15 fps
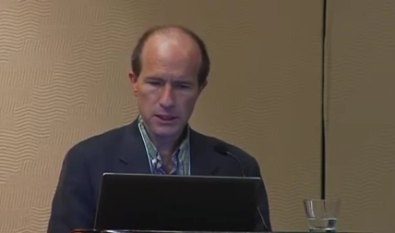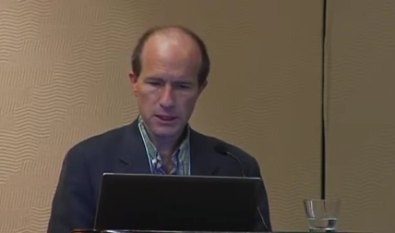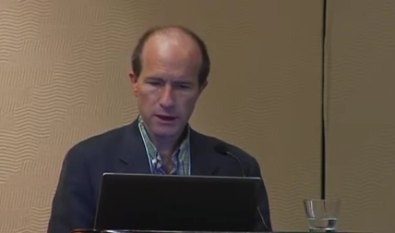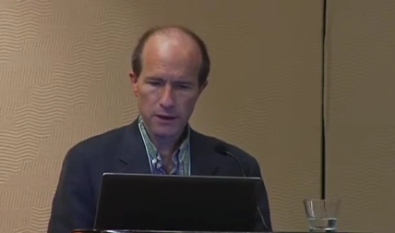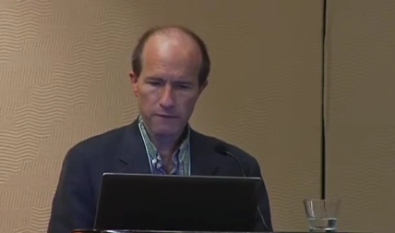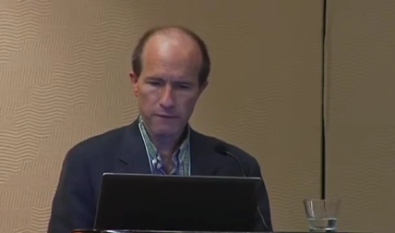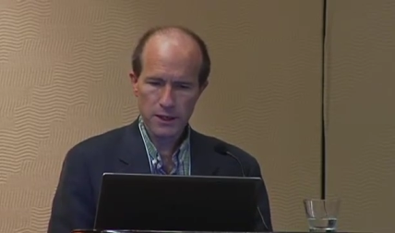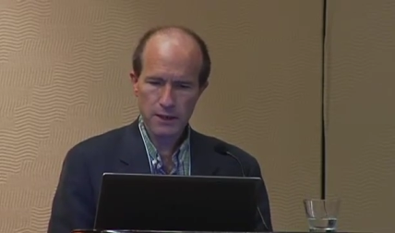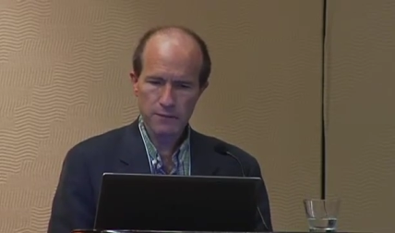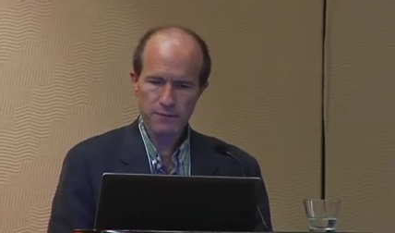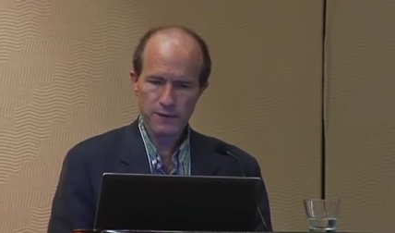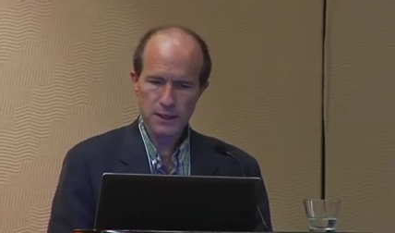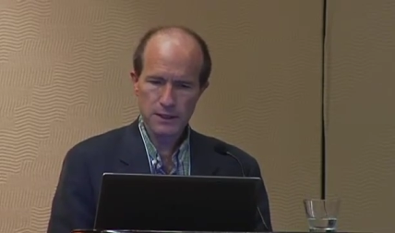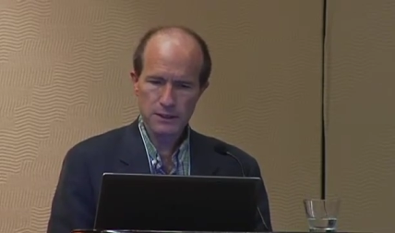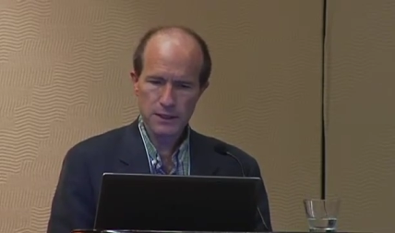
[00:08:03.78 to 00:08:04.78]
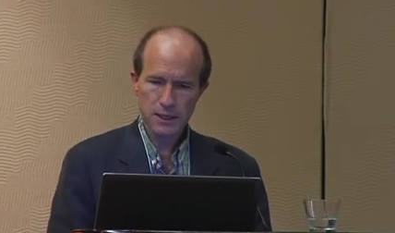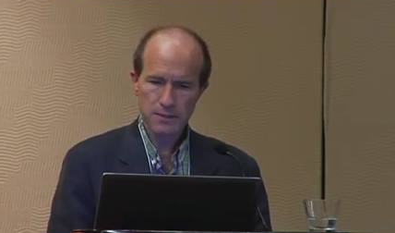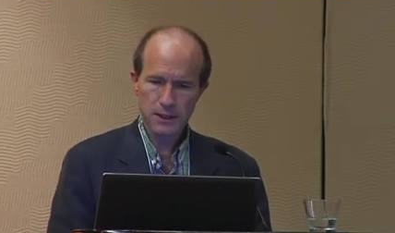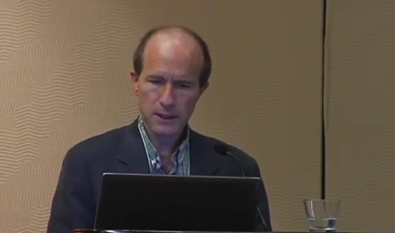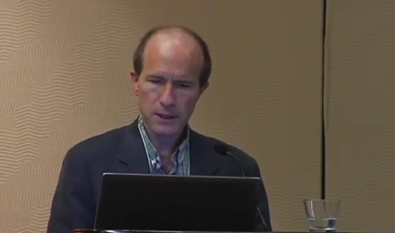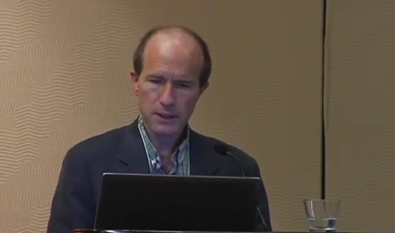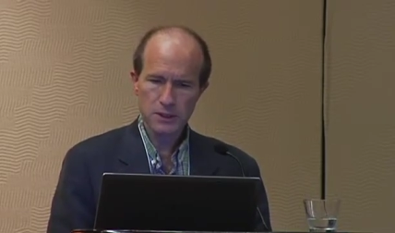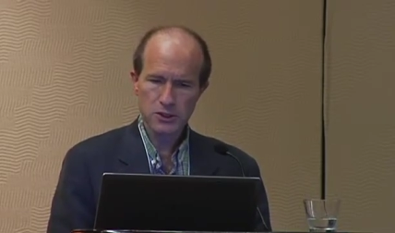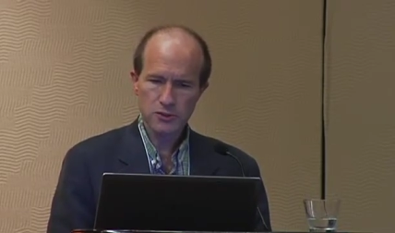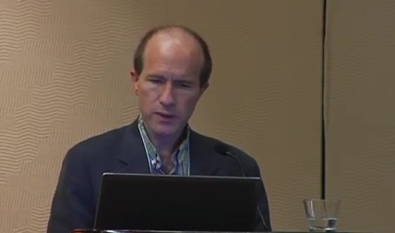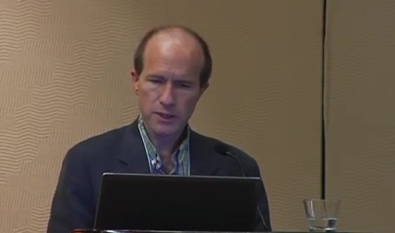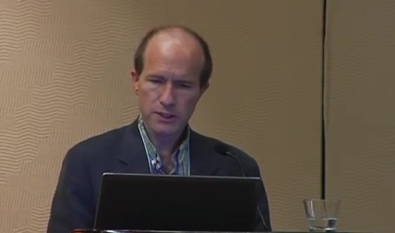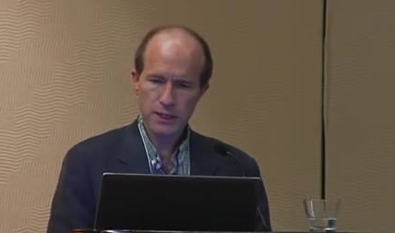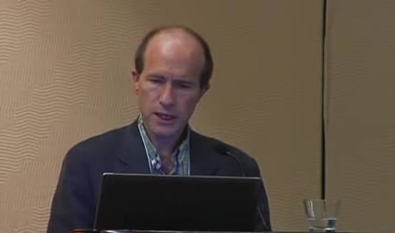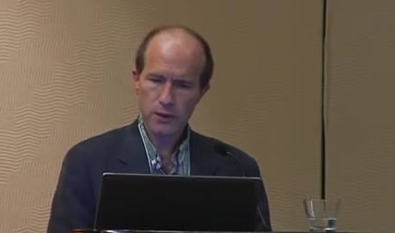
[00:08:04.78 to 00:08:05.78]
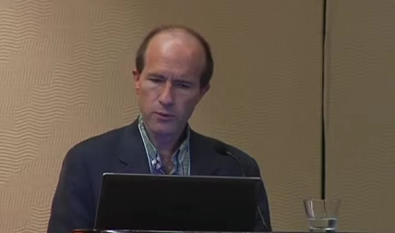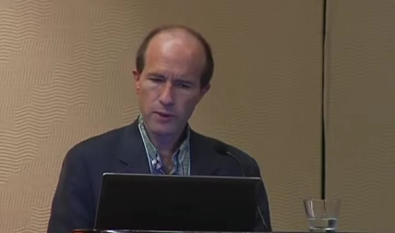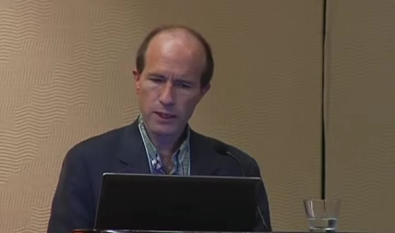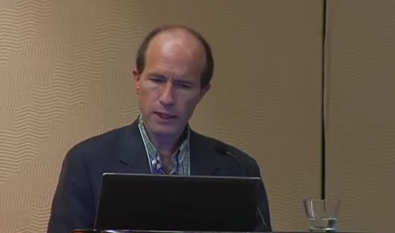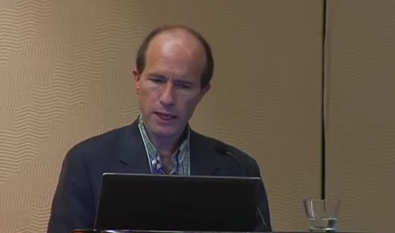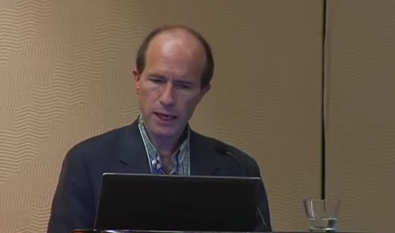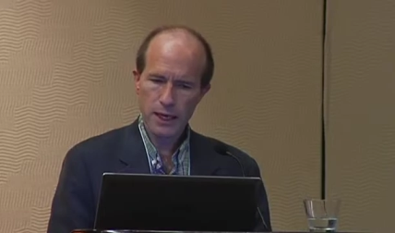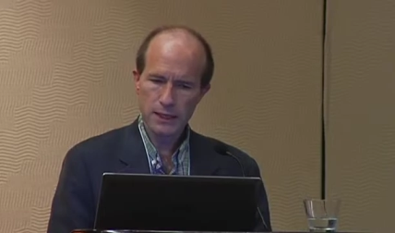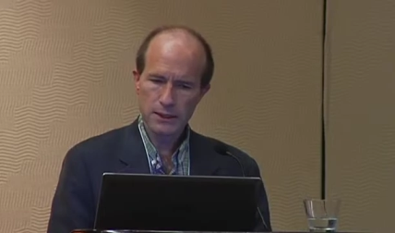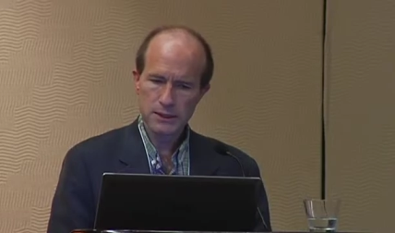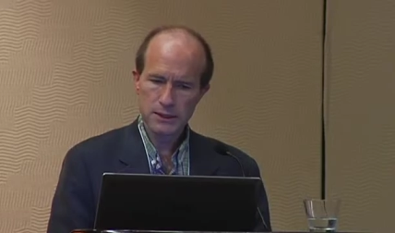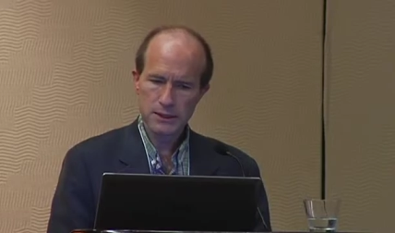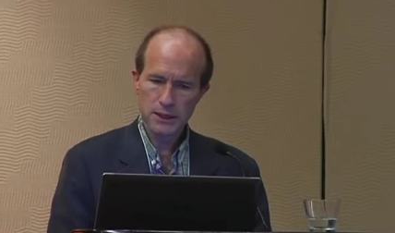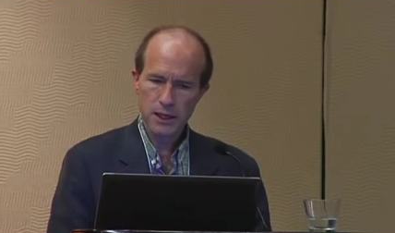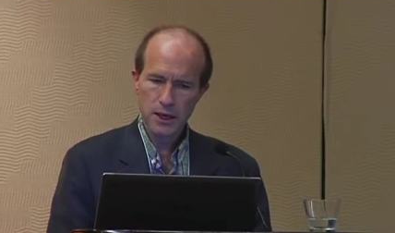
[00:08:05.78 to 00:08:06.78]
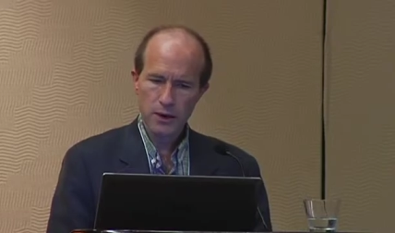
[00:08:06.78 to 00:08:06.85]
of club feet is typically stretching out with casts.